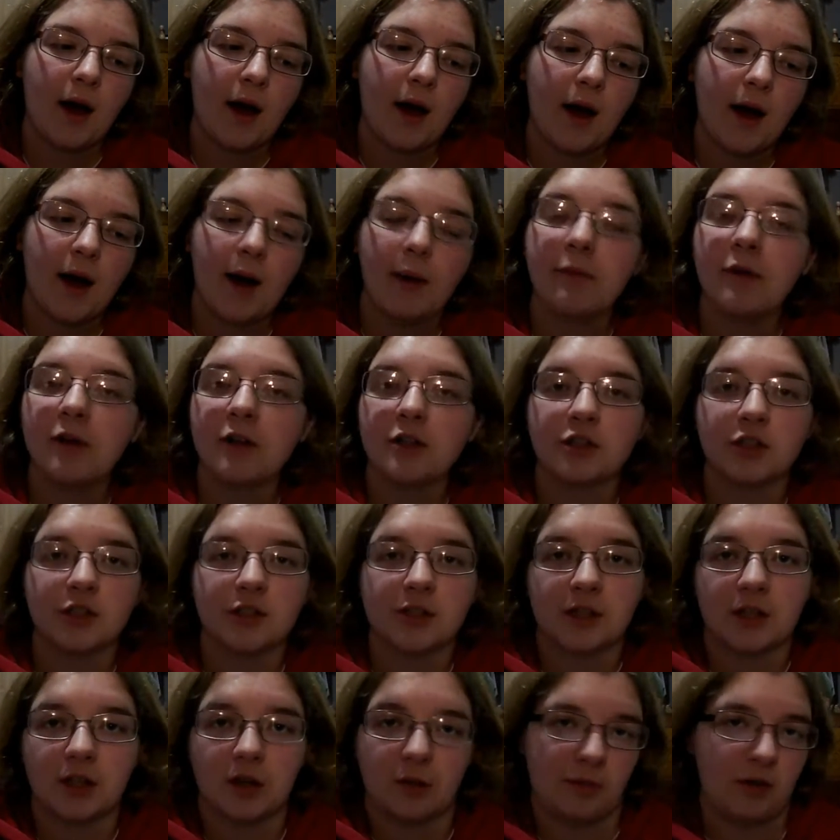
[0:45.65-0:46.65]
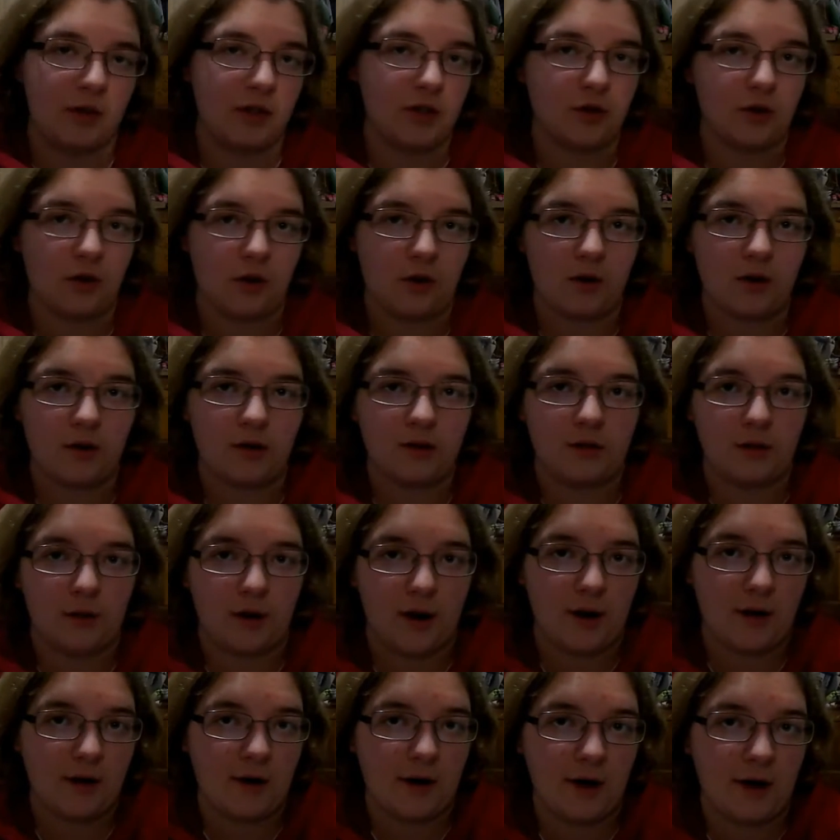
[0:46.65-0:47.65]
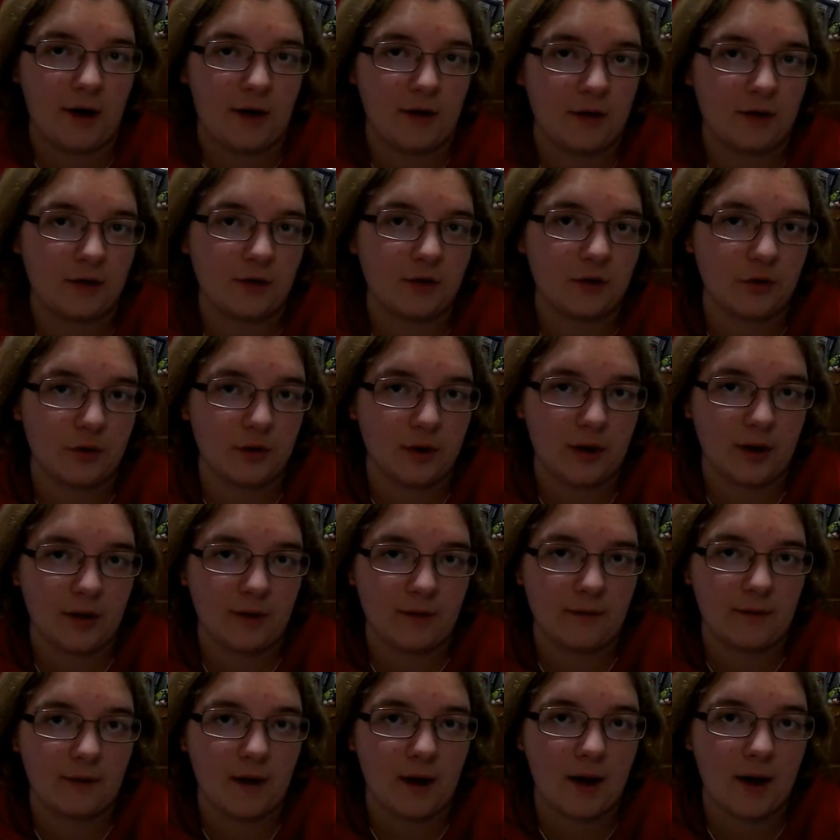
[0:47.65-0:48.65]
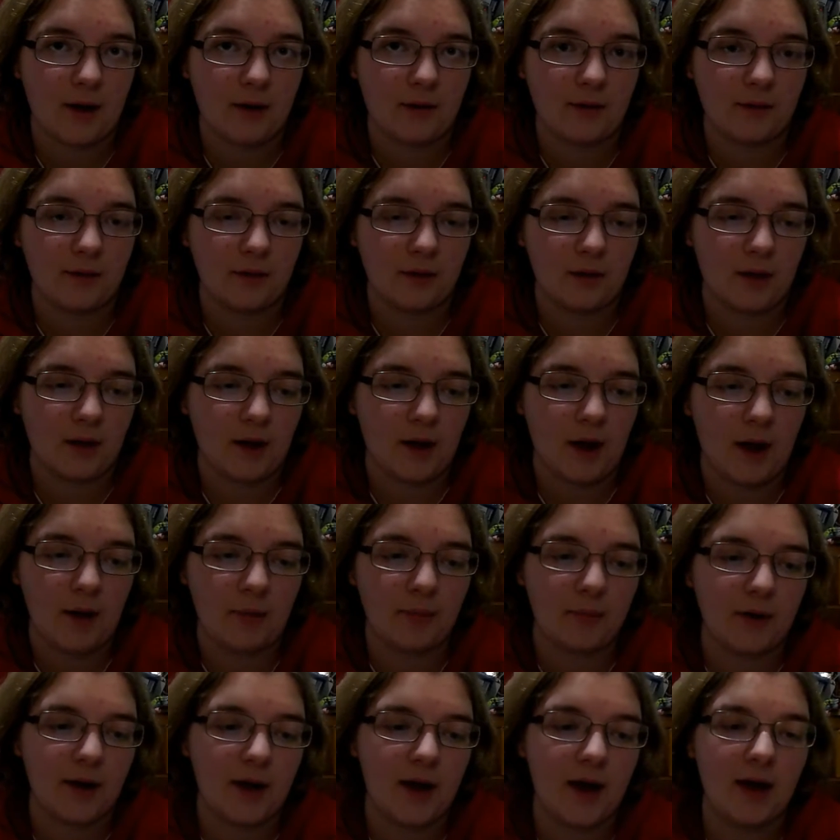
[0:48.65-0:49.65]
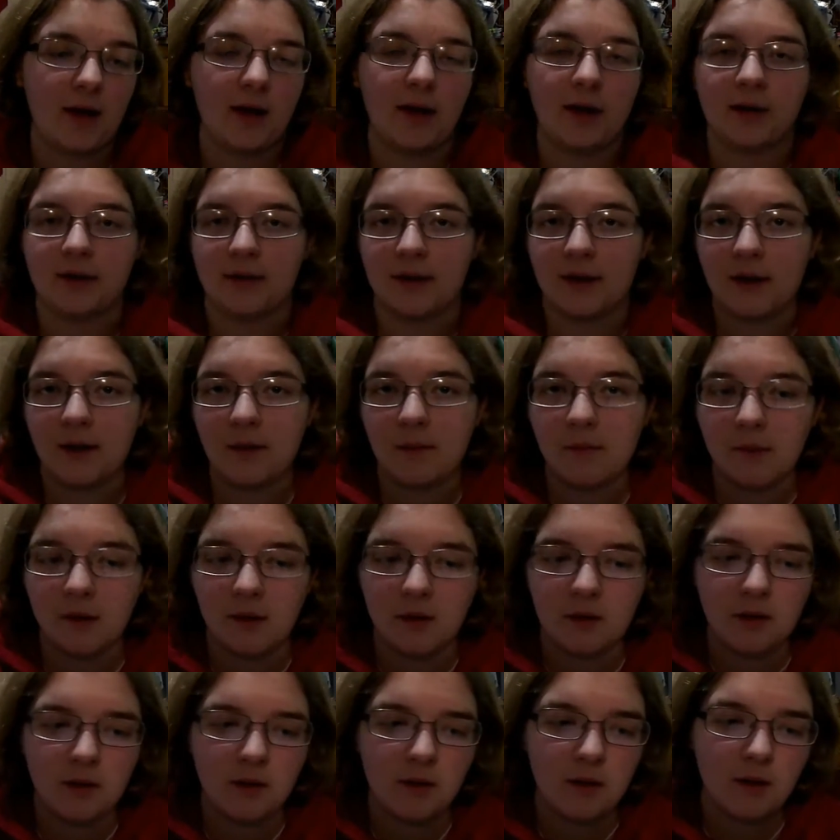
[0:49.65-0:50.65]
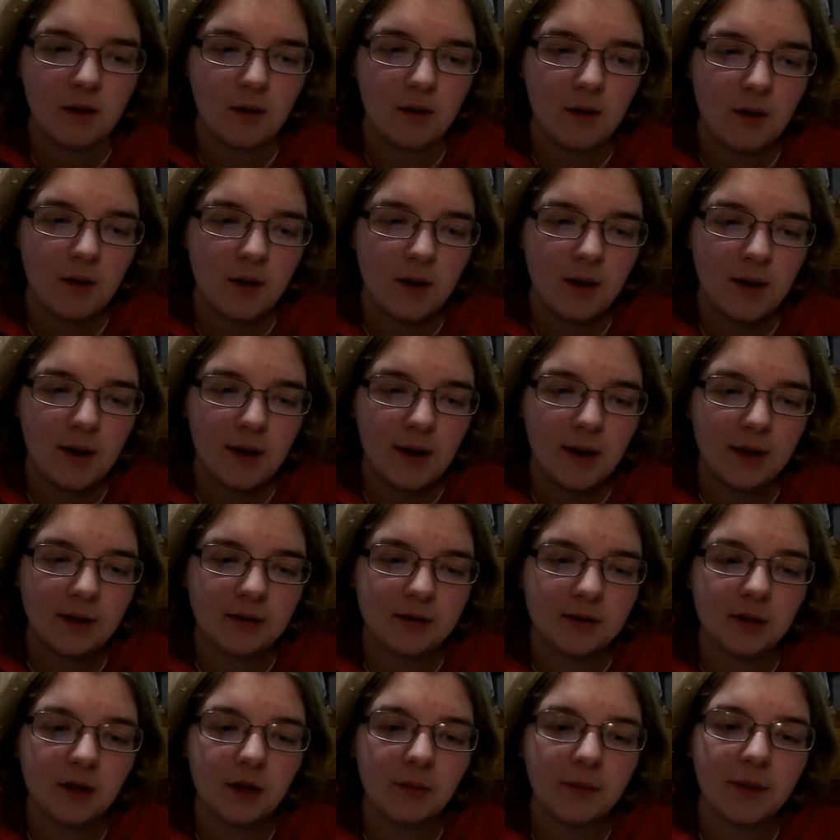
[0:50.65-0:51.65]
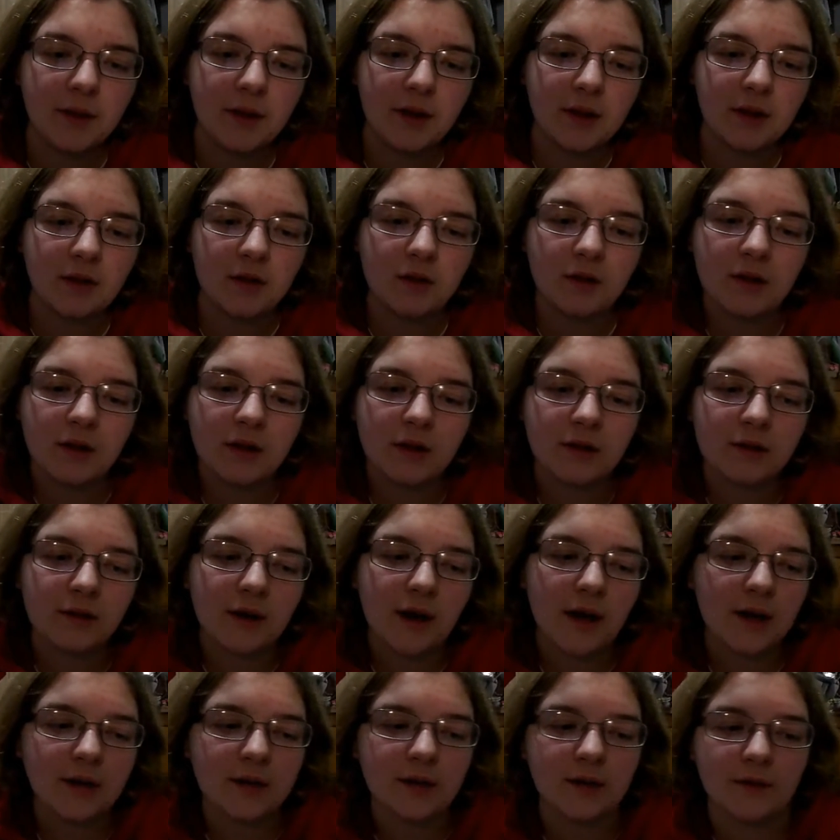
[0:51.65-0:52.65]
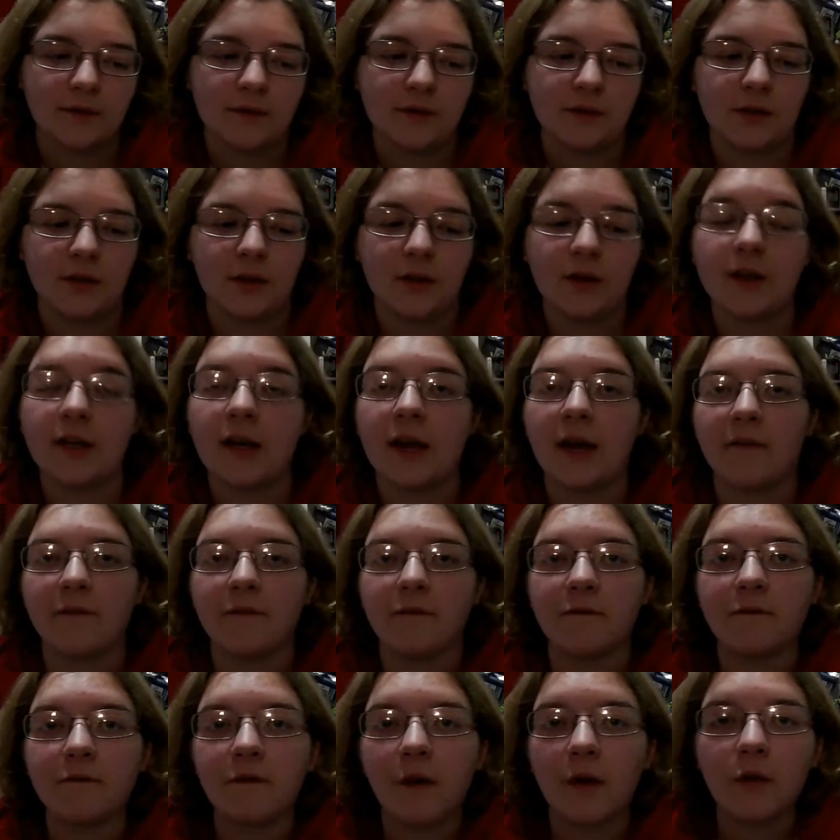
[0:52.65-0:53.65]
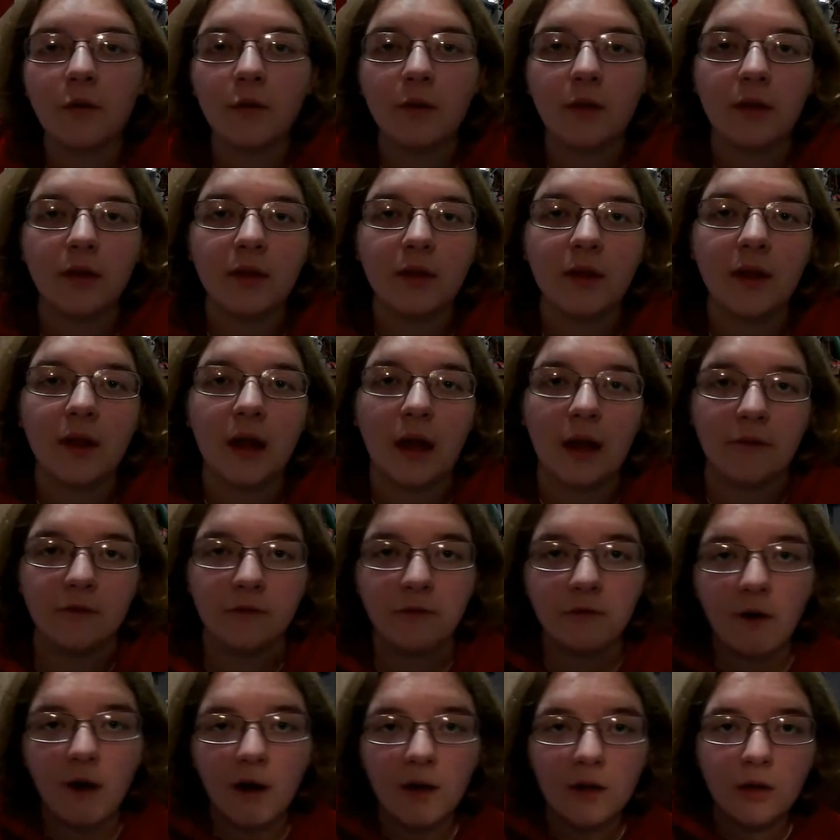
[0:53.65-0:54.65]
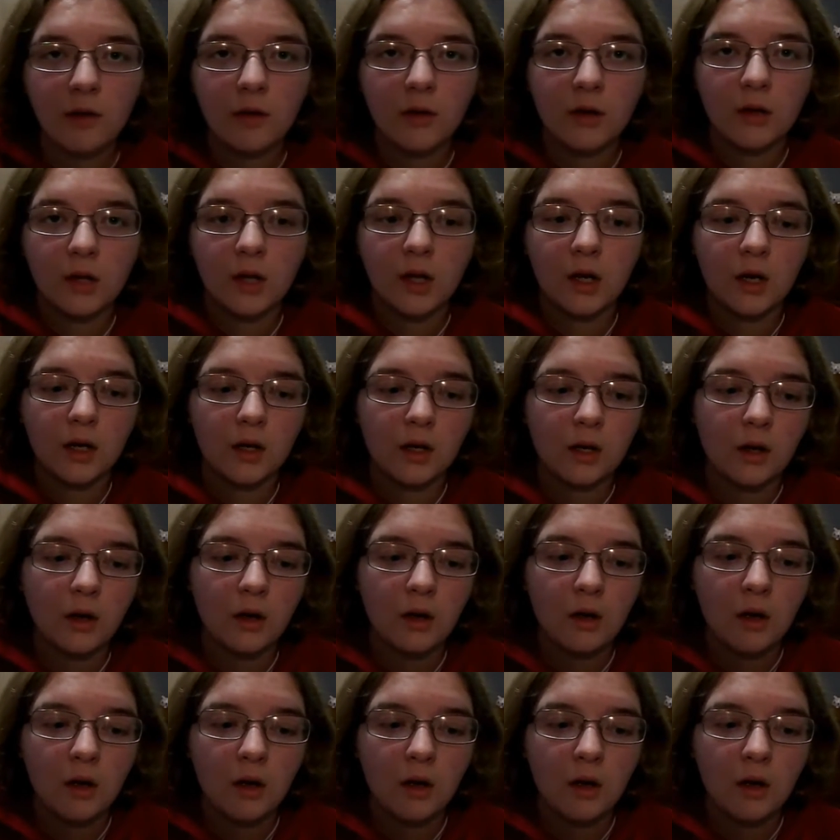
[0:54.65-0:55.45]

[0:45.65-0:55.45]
I'm not just going to be narrating the story of Hot Bread and Tim. It's going to be a little interactive, so you can have fun with it and follow along.